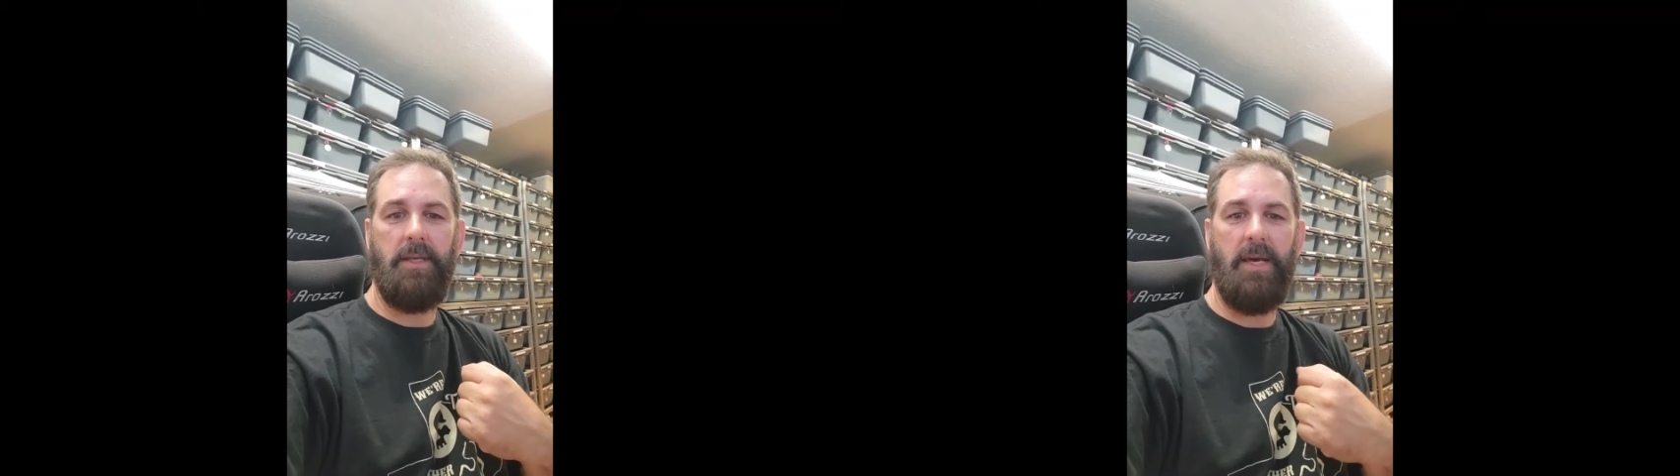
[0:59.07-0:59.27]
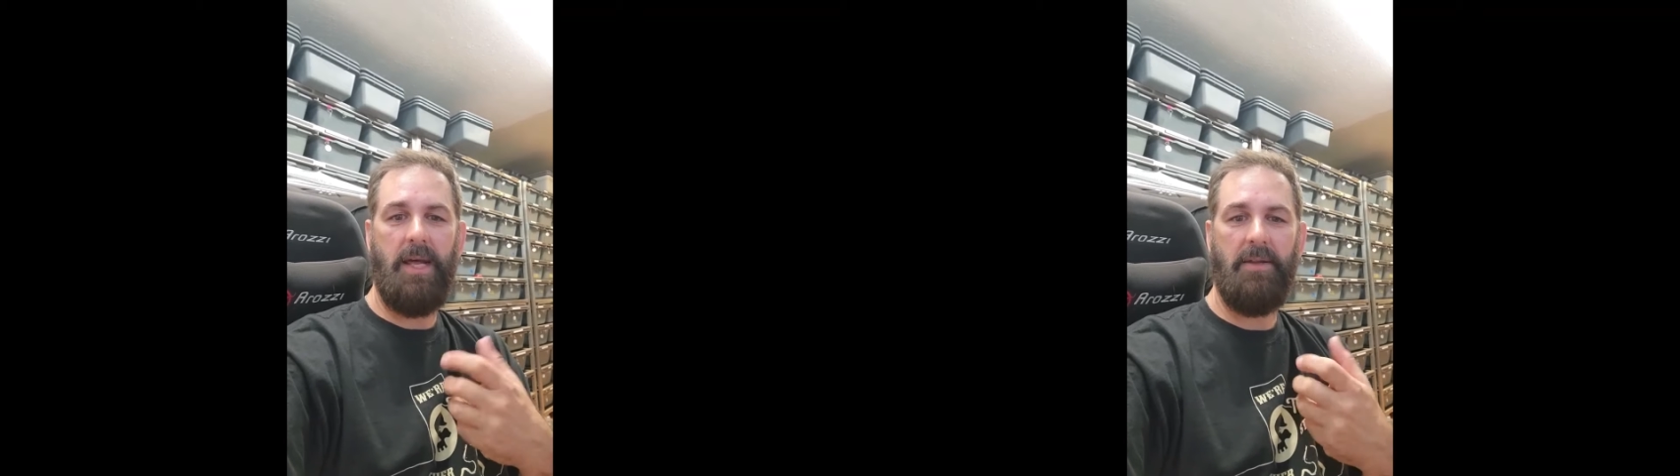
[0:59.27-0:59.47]

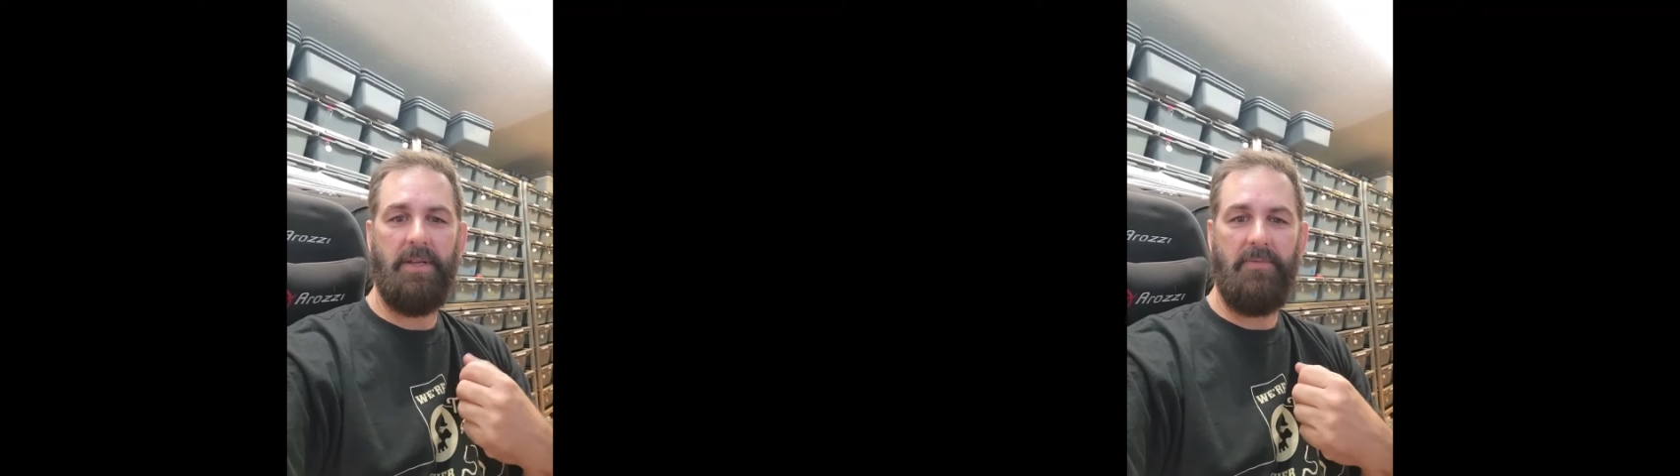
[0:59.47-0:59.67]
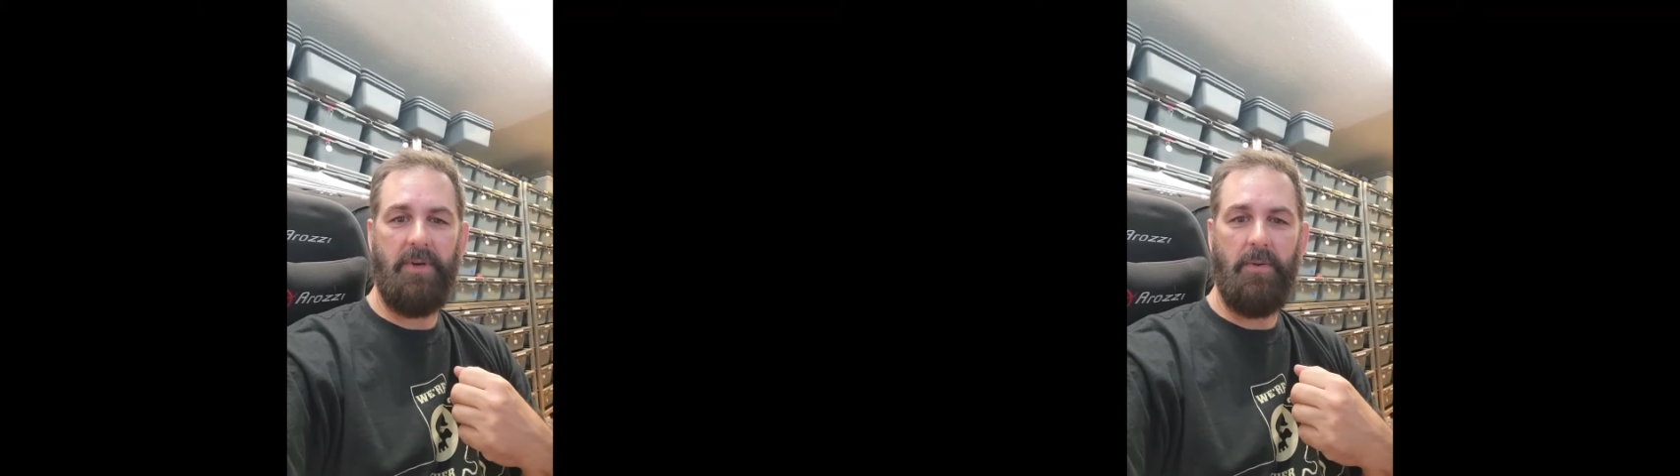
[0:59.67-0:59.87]
at how
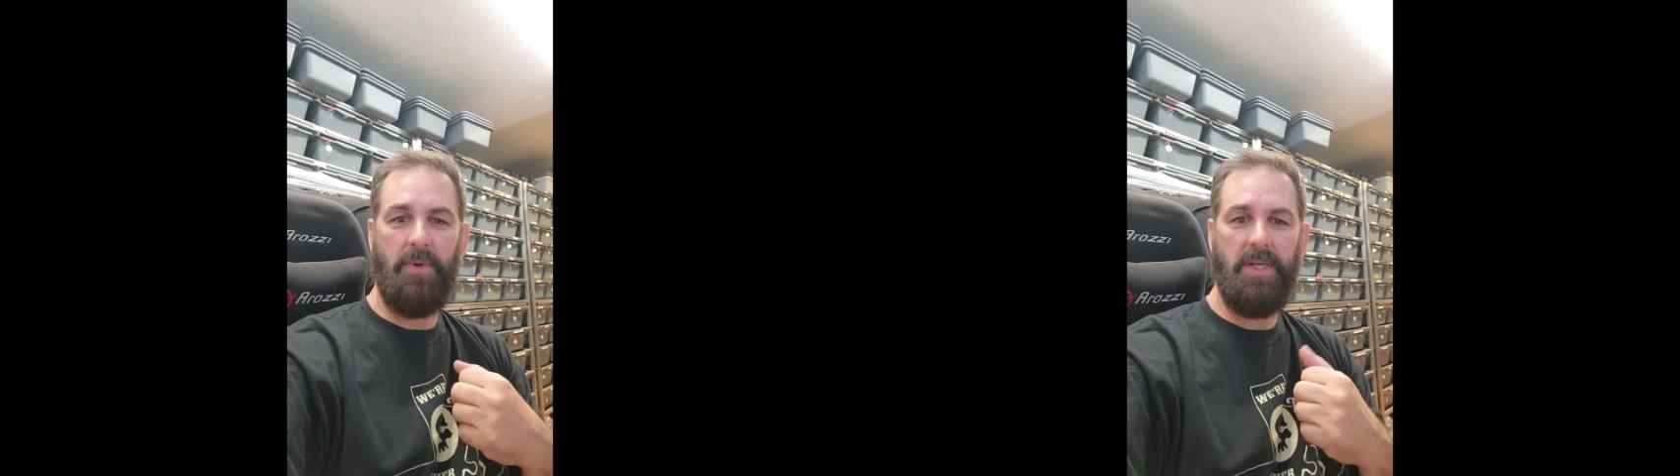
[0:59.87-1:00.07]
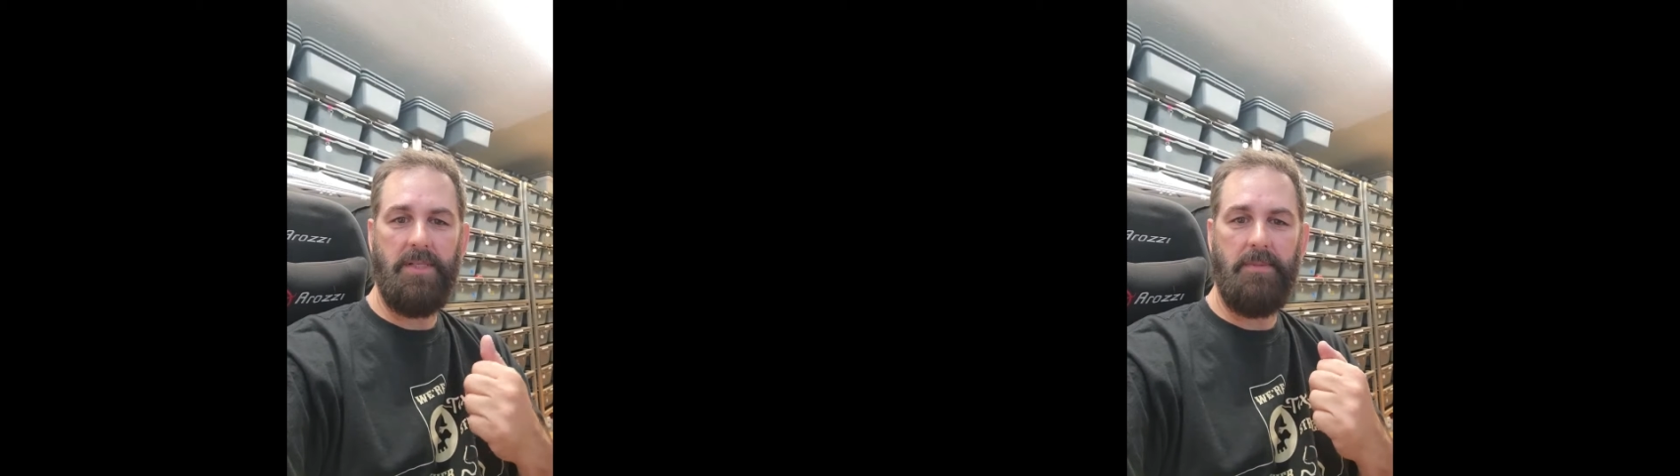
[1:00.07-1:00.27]
different it
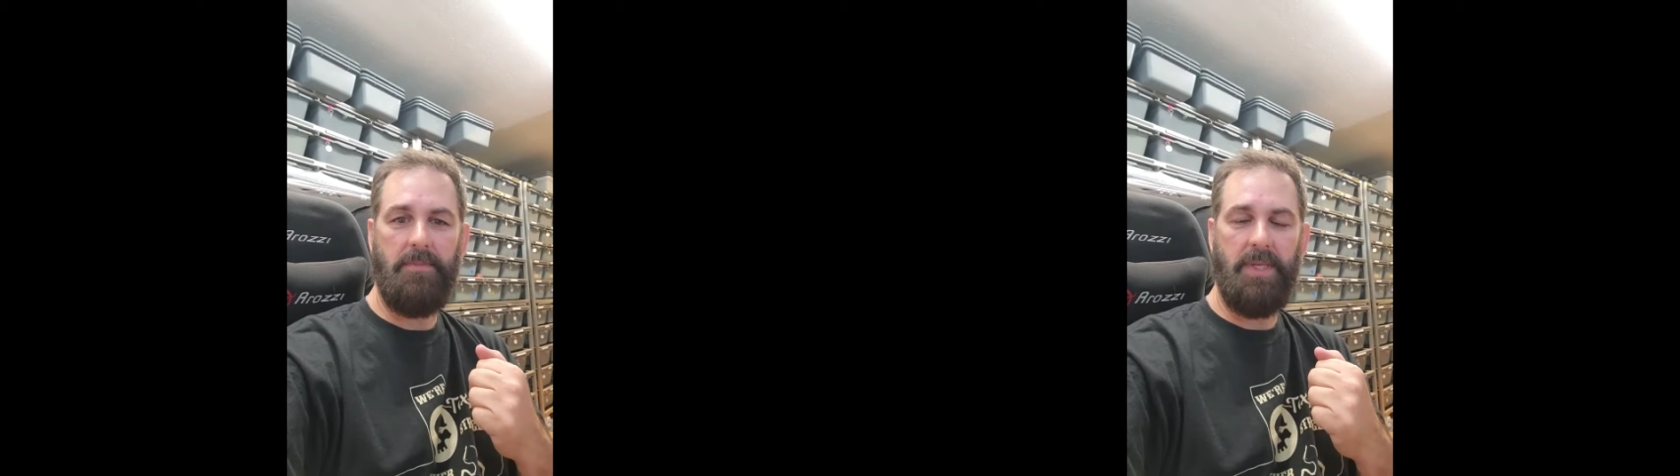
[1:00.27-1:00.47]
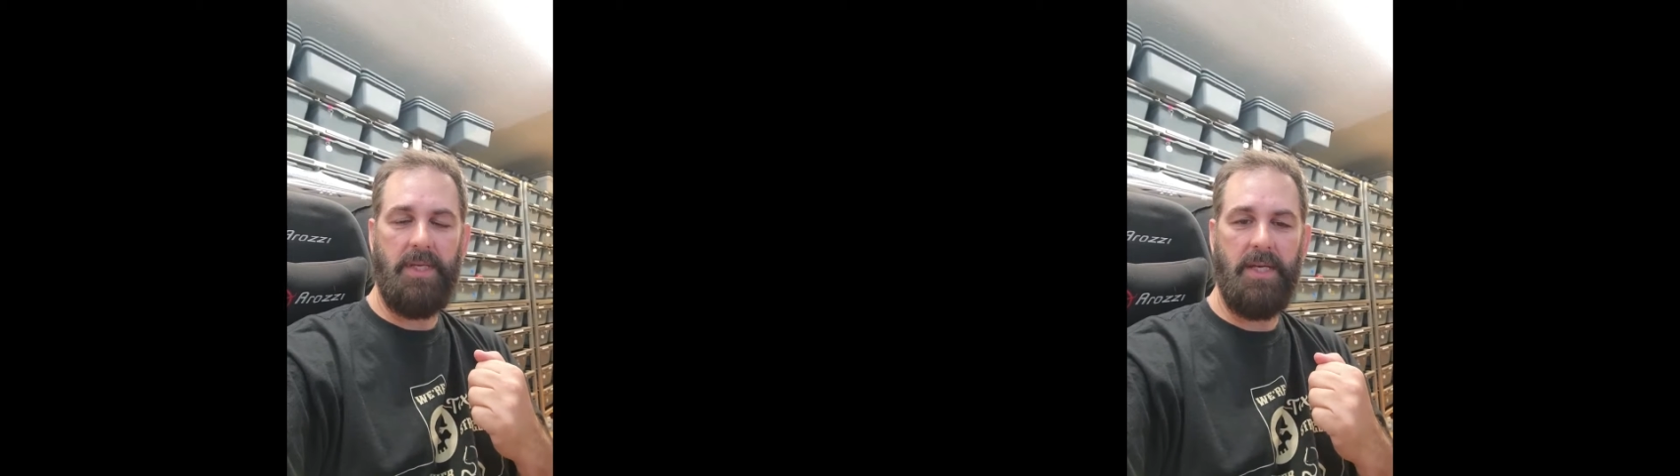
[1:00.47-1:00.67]
was,
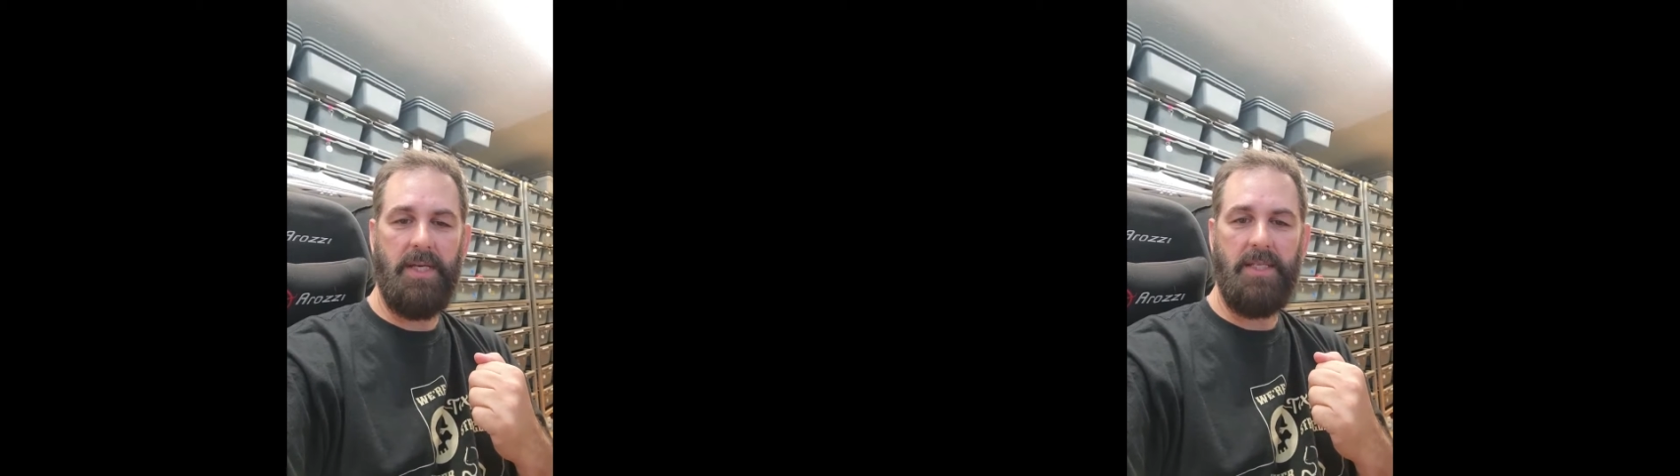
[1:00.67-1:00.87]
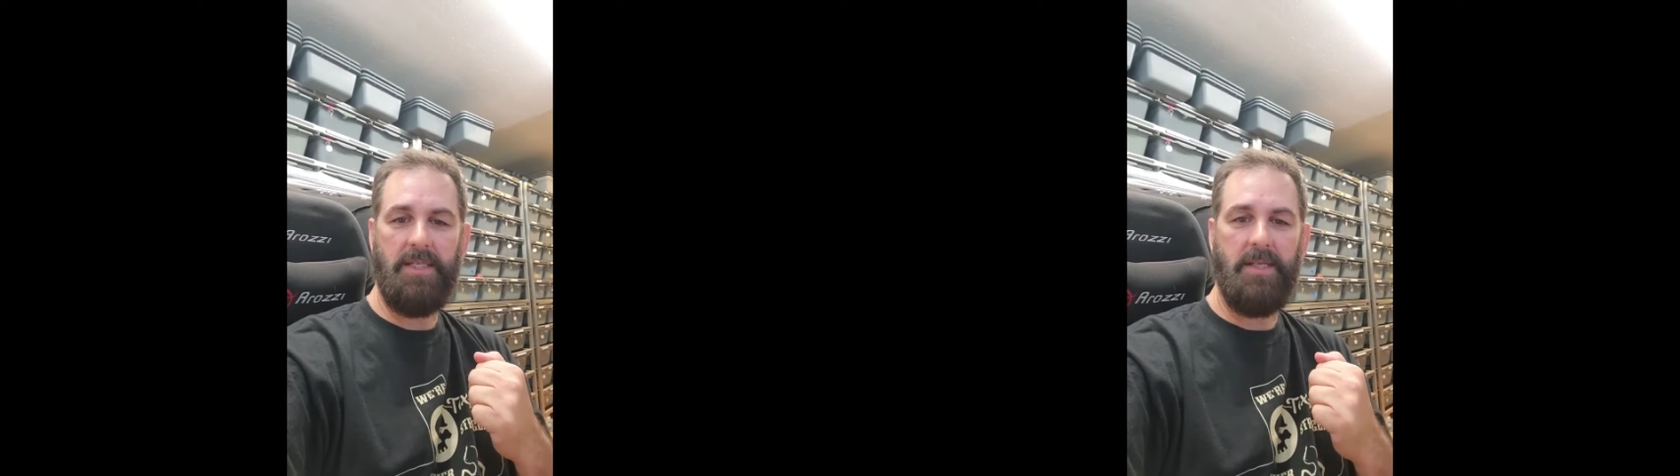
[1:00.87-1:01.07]

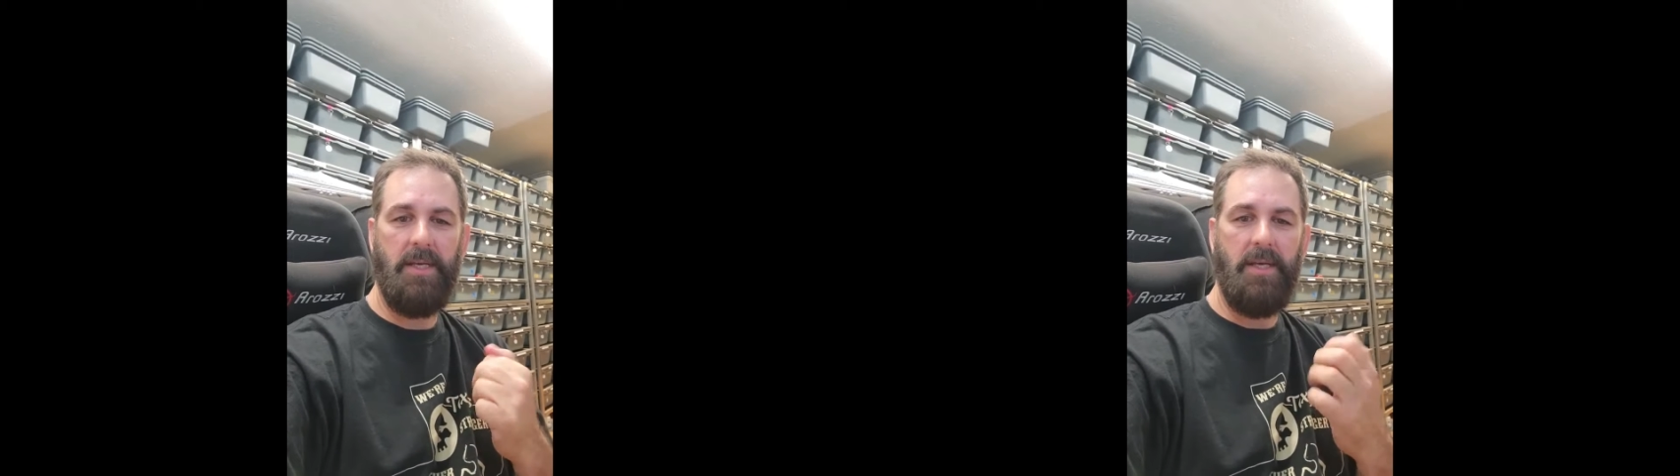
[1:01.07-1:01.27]
because